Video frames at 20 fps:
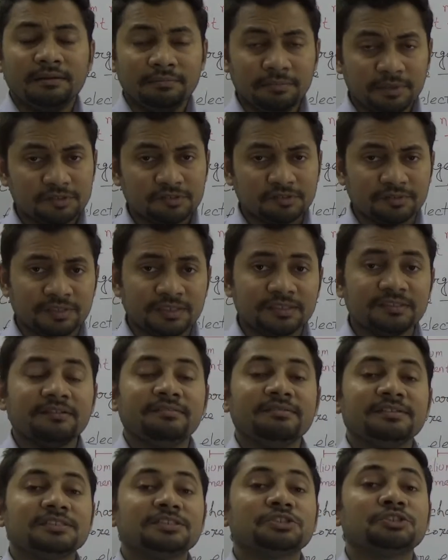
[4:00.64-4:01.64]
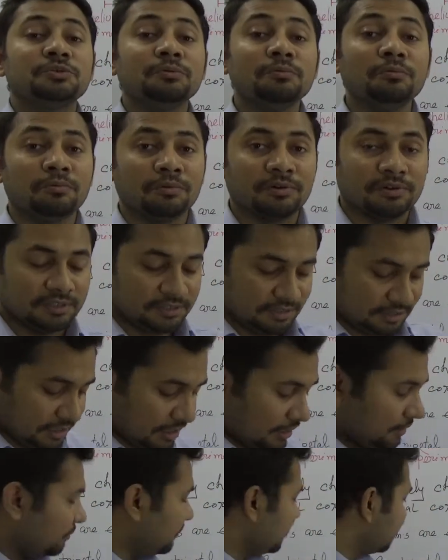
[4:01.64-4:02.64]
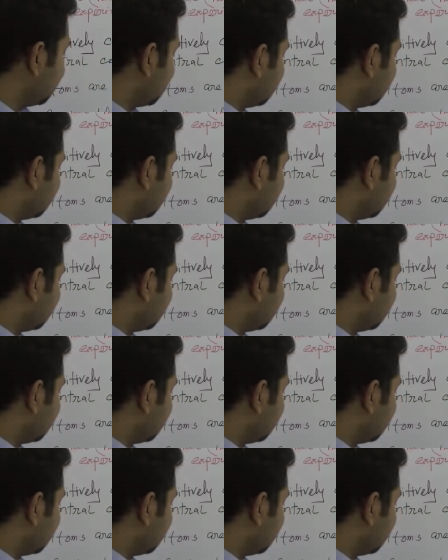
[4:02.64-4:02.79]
there is two words which